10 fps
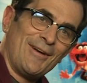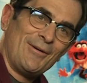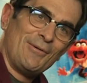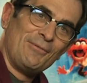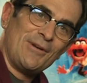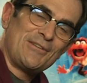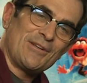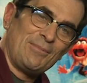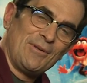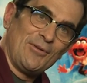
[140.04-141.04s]
Reach
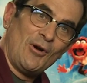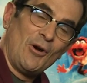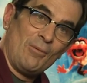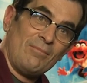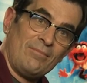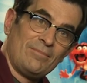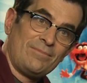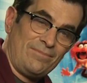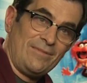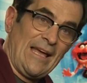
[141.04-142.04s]
up his arm
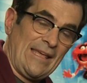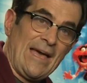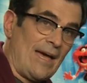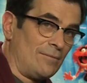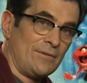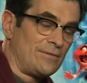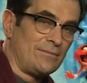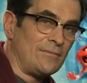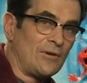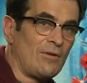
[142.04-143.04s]
like that. It was
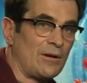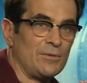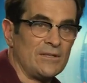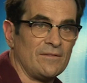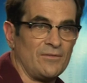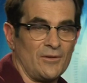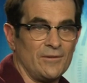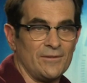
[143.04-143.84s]
incredibly difficult.